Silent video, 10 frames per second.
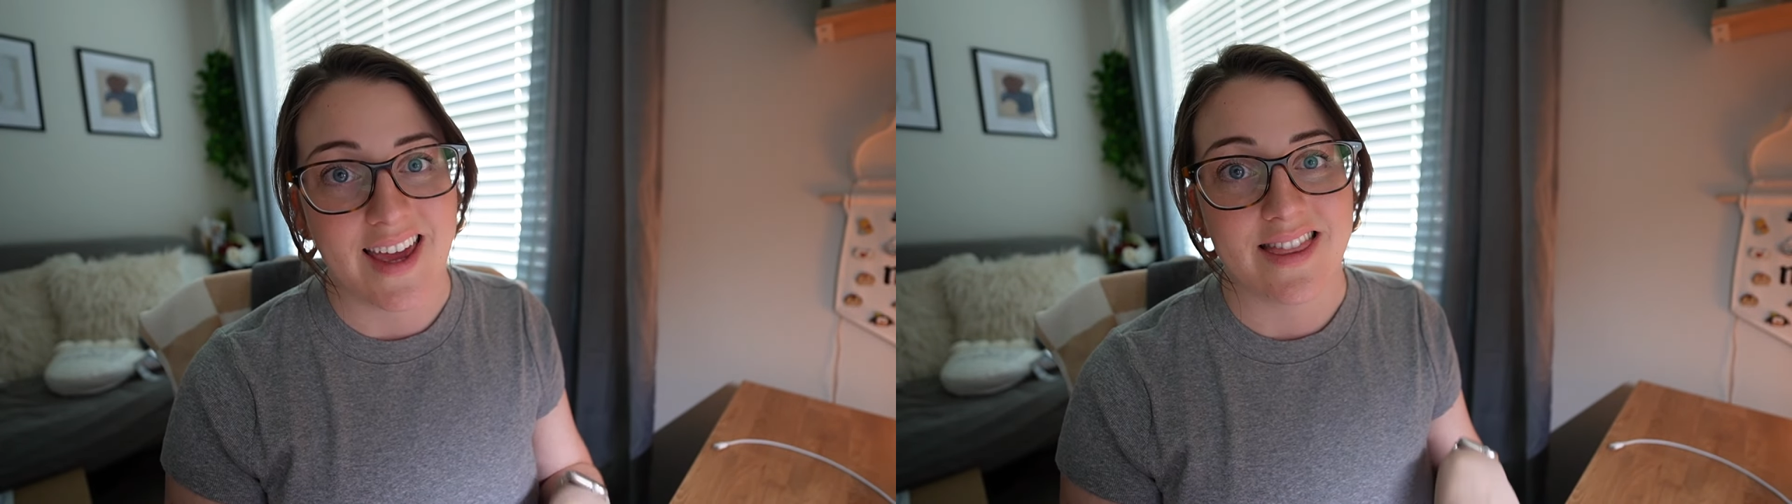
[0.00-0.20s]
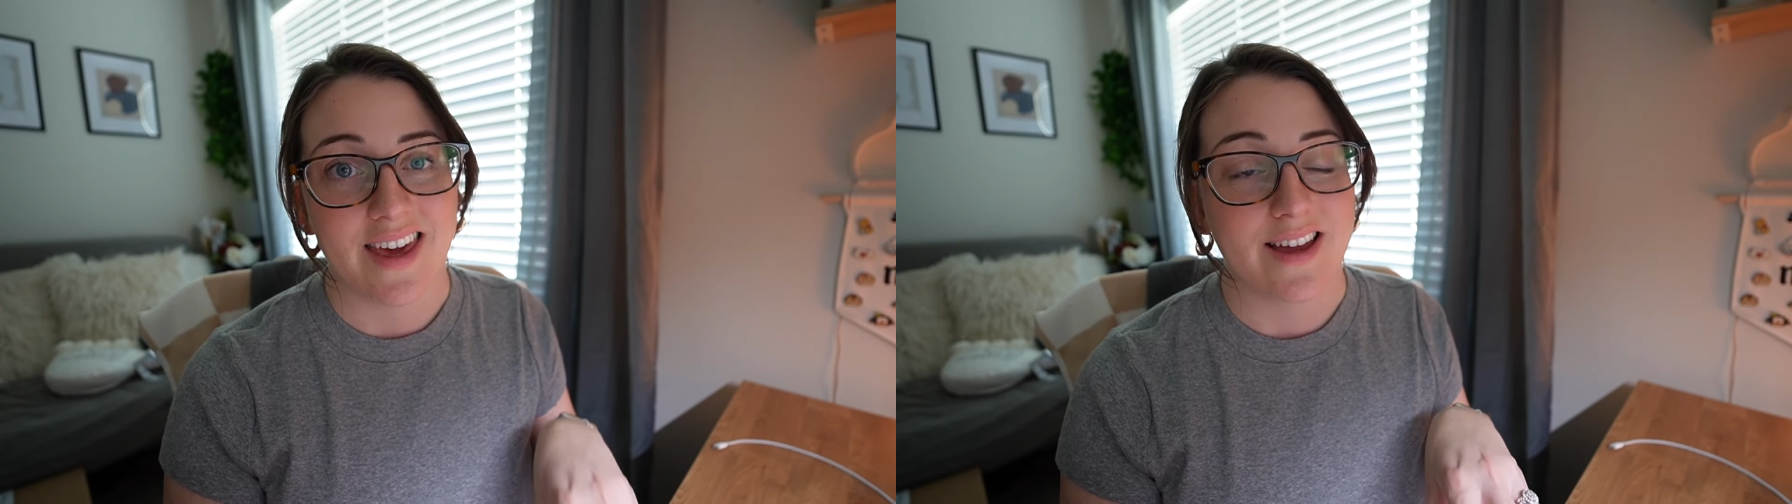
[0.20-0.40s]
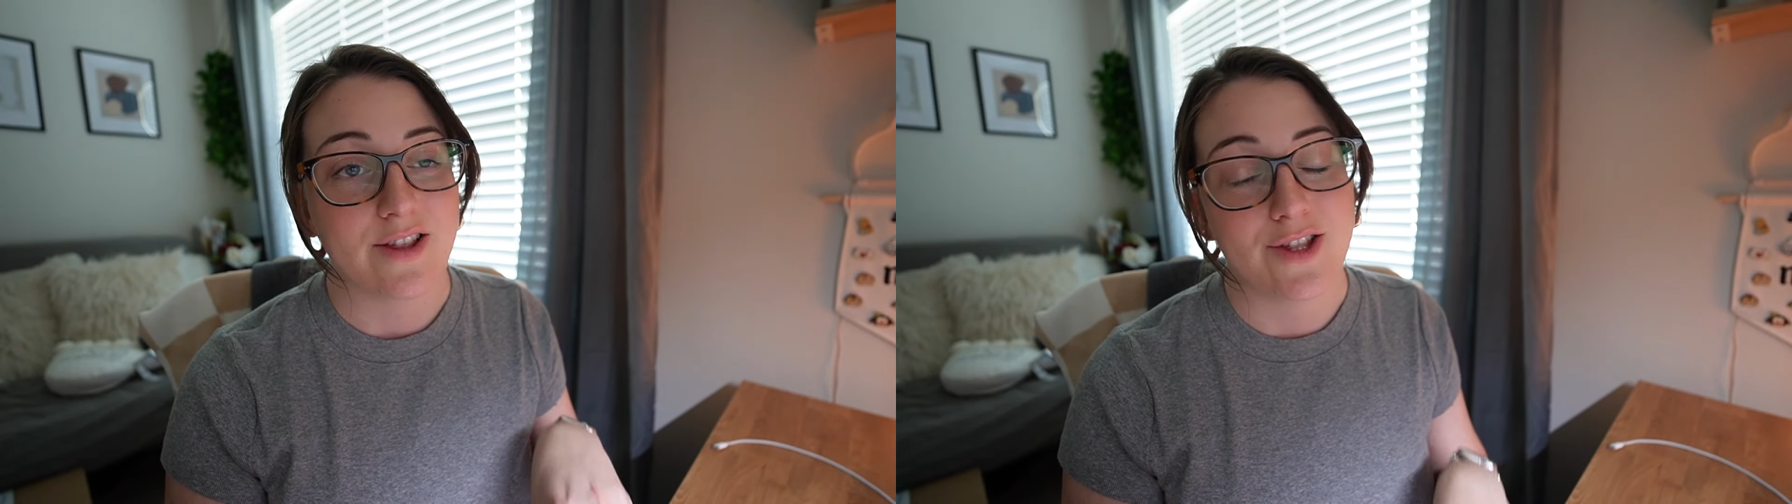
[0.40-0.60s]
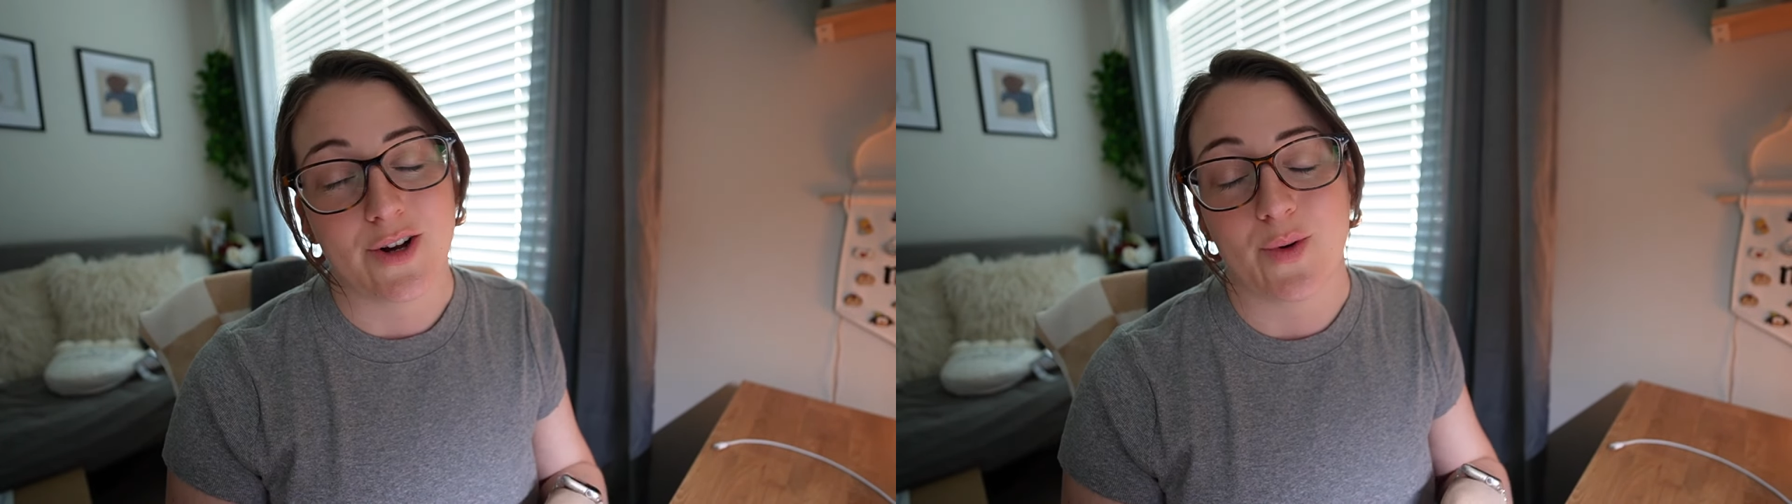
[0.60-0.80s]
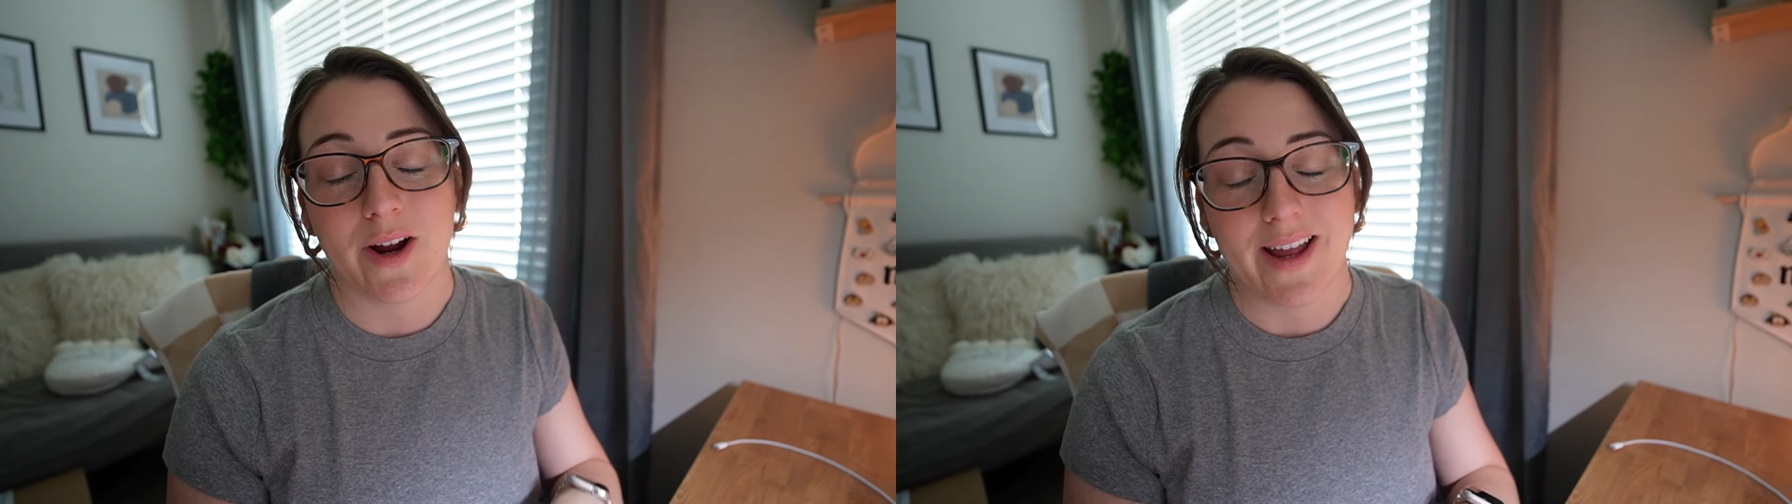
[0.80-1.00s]
and like
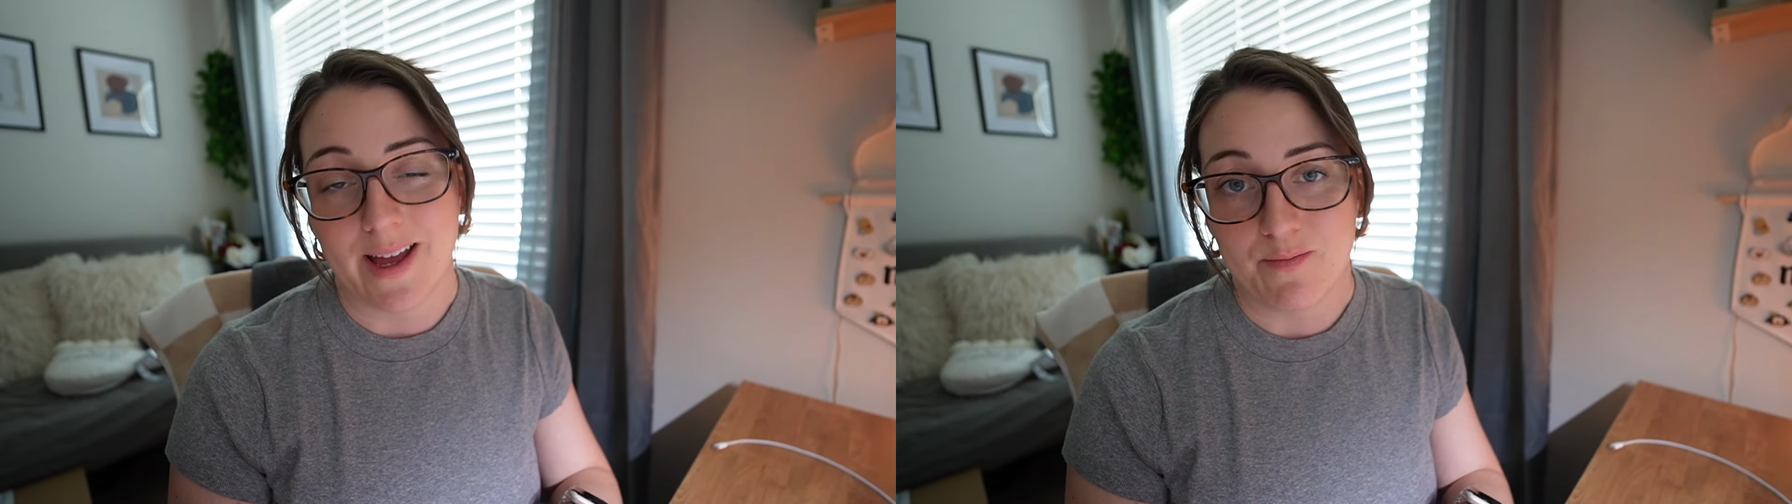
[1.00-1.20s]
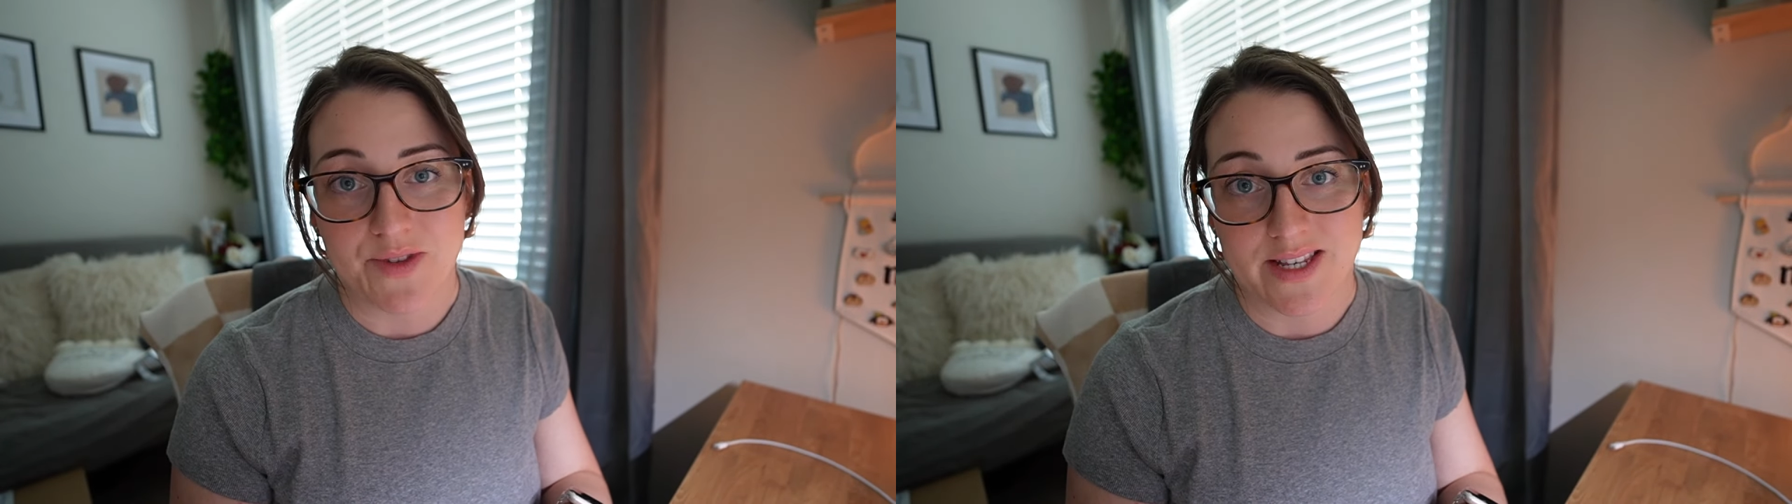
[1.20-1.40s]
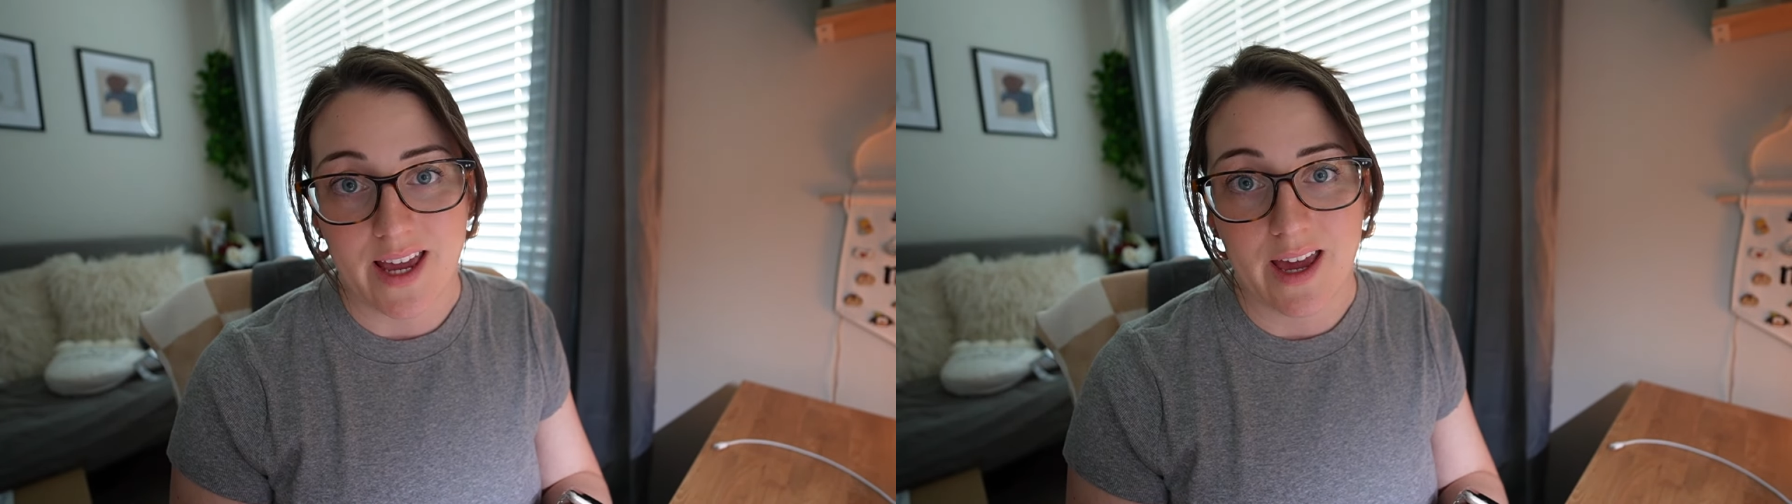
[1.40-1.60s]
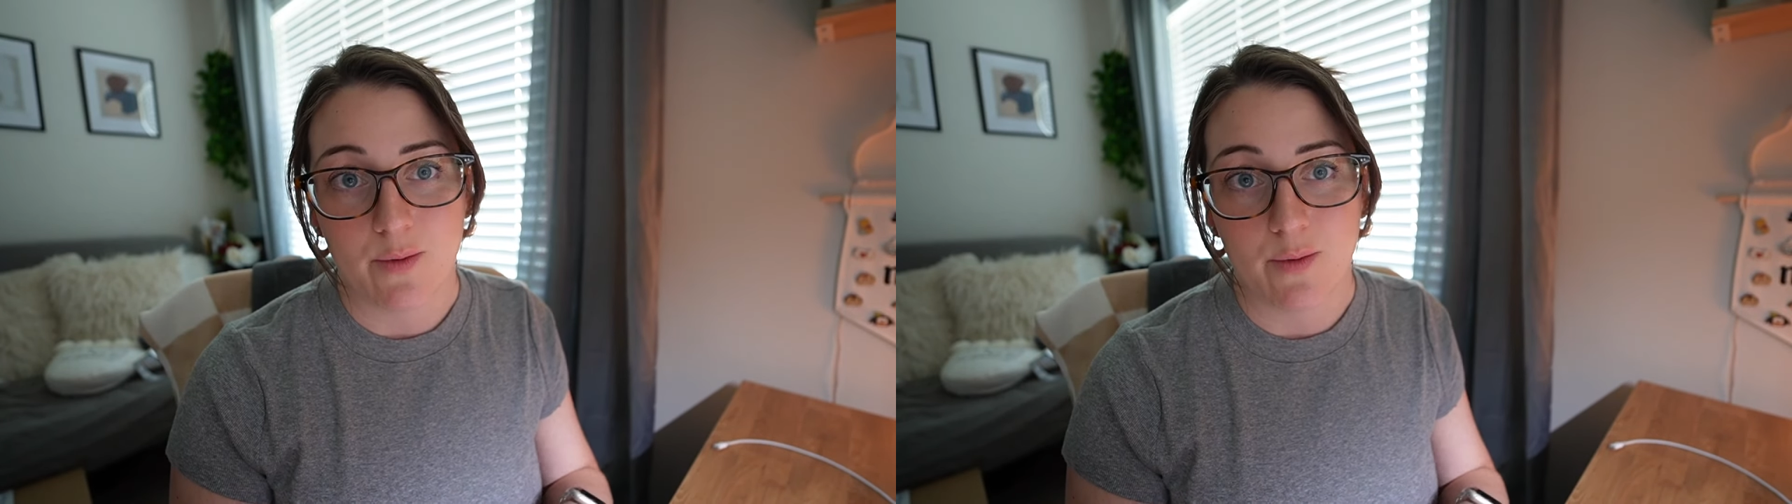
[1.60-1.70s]
look where I am today,